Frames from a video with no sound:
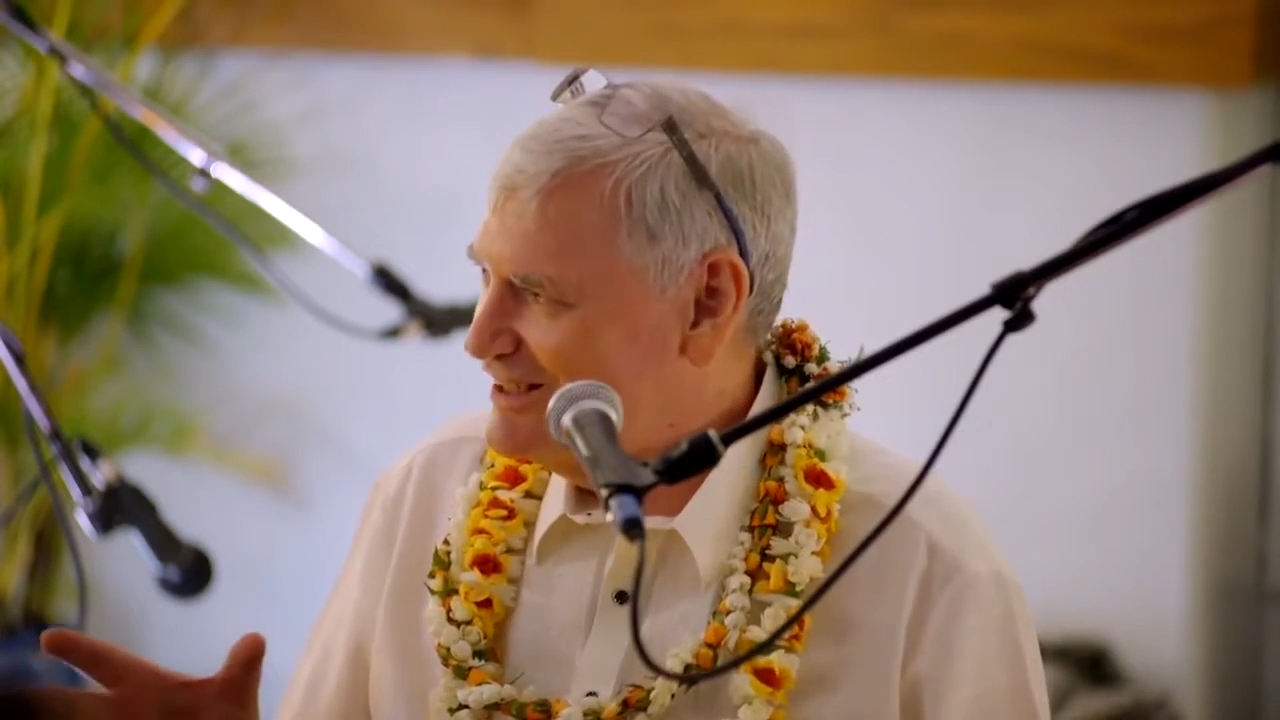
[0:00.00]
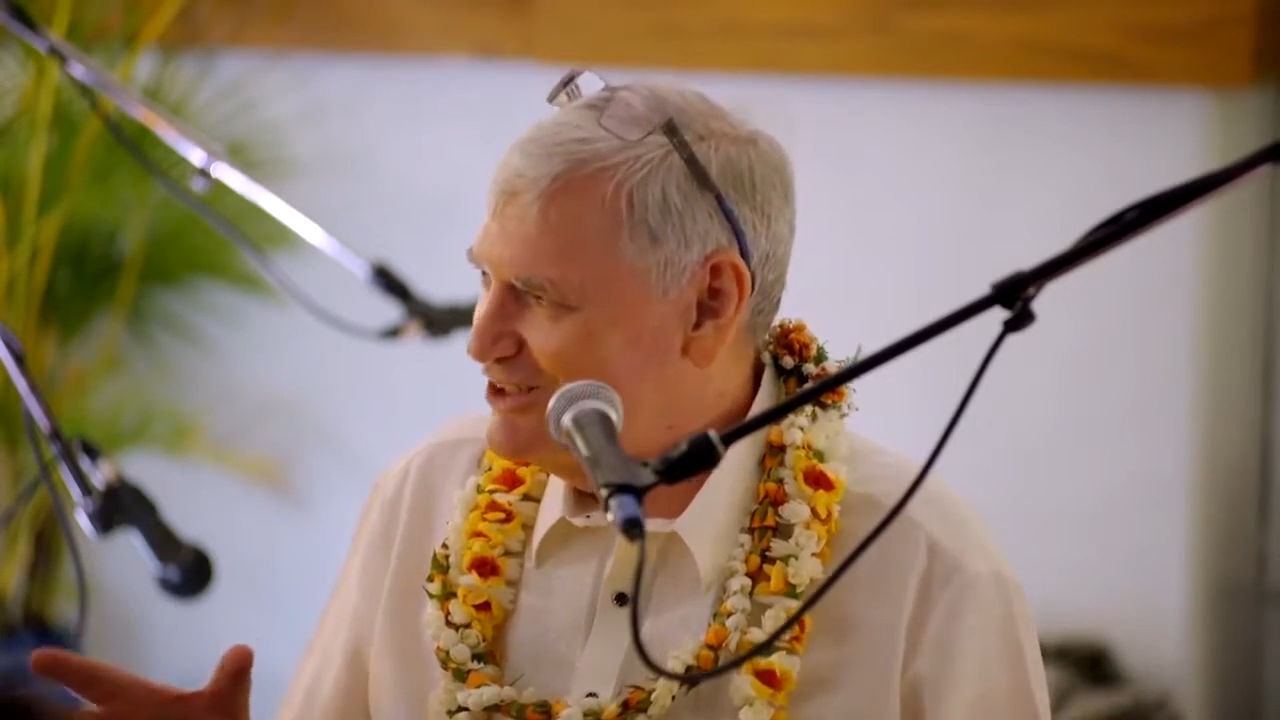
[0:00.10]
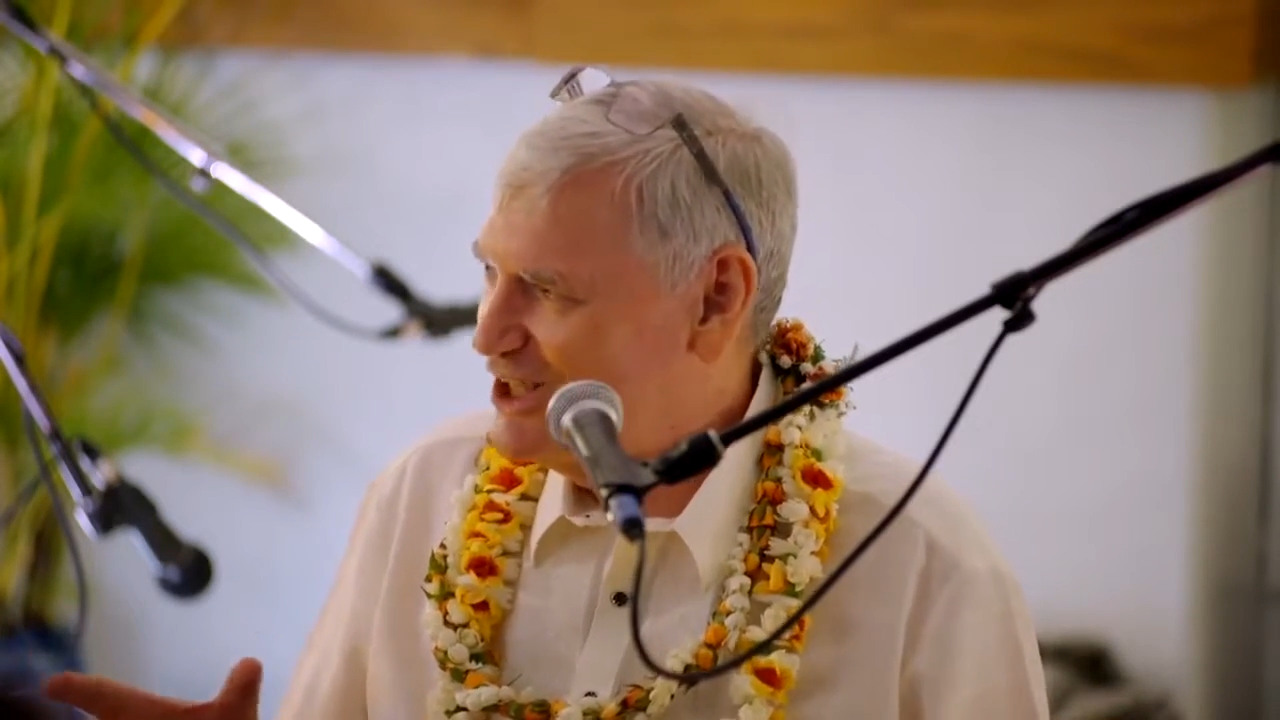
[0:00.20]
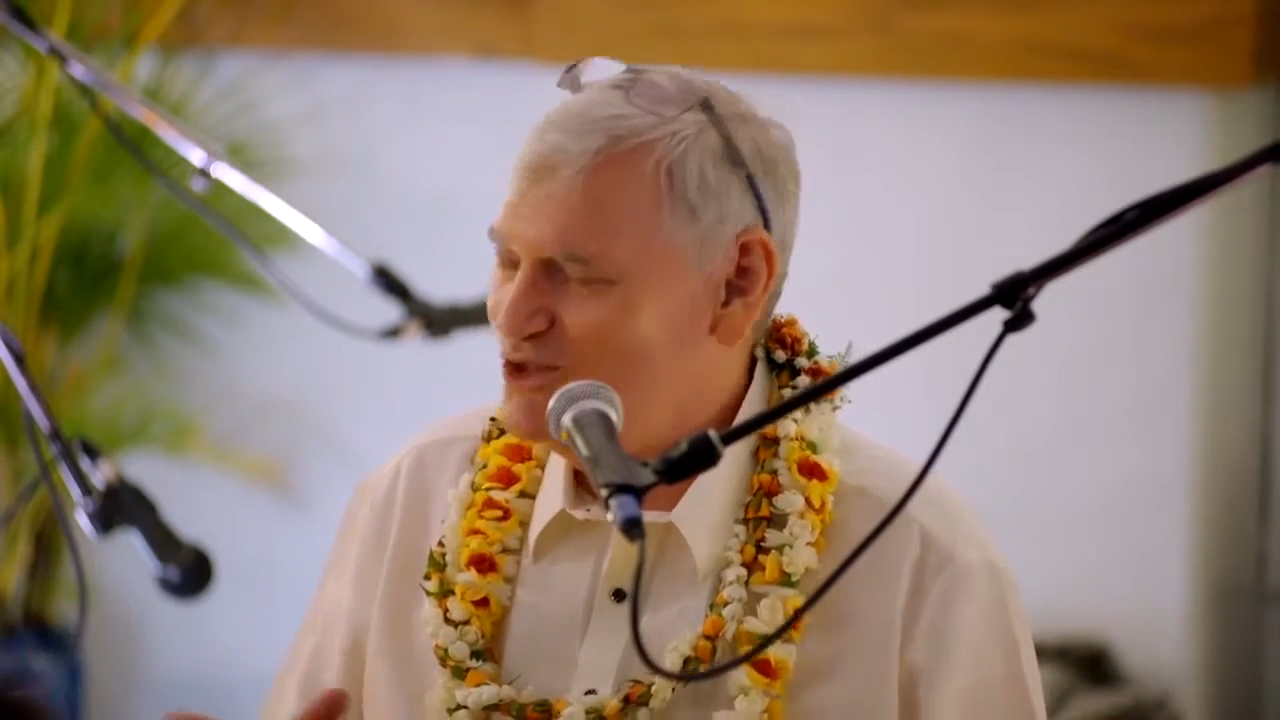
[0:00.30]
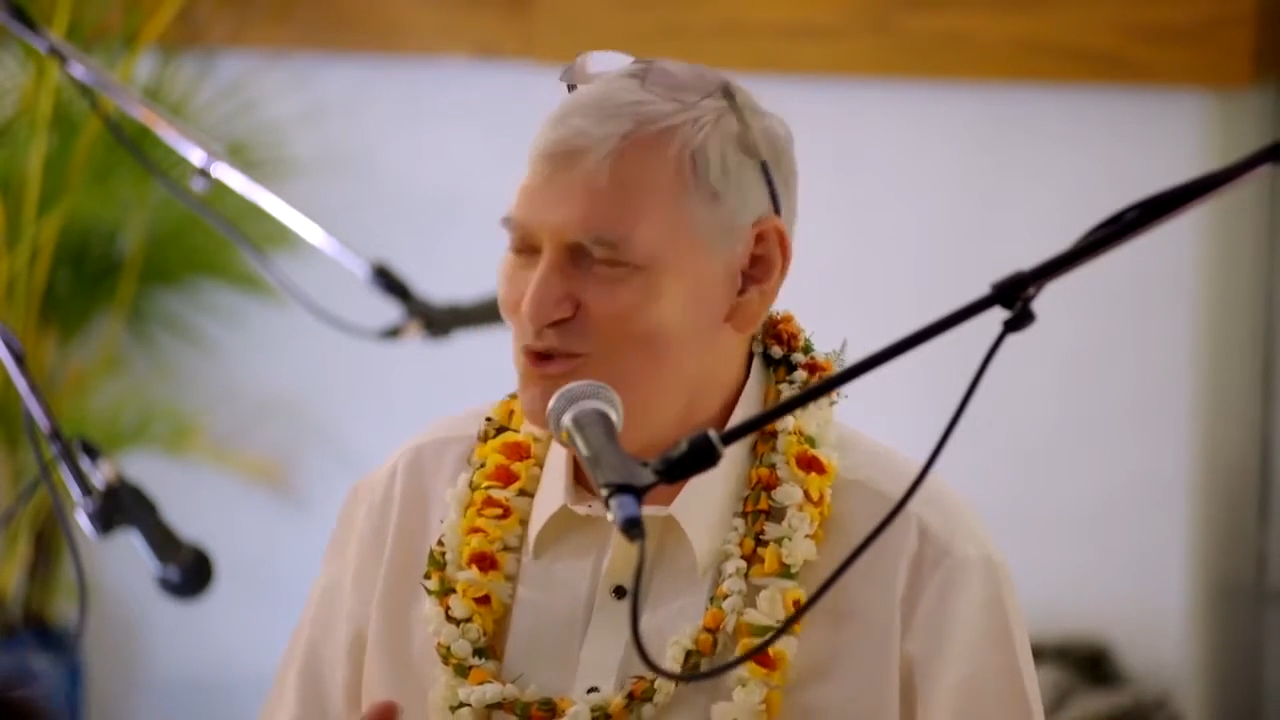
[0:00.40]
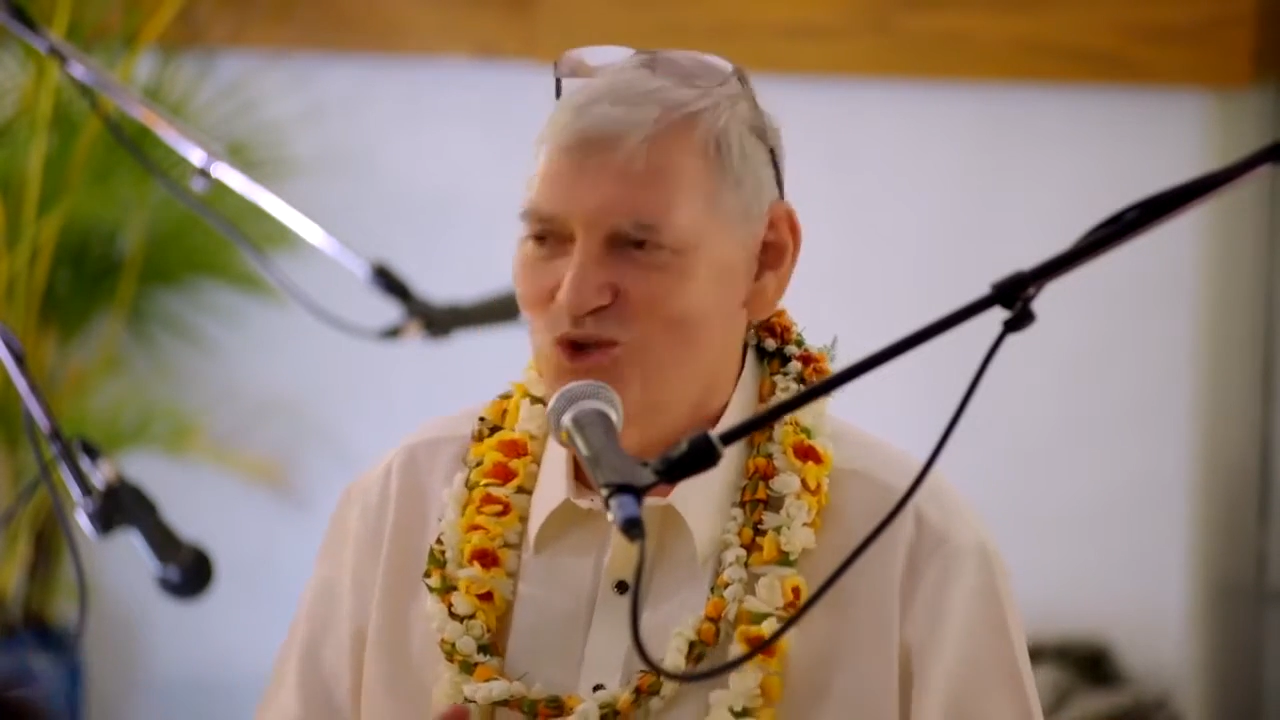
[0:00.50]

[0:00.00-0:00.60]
that you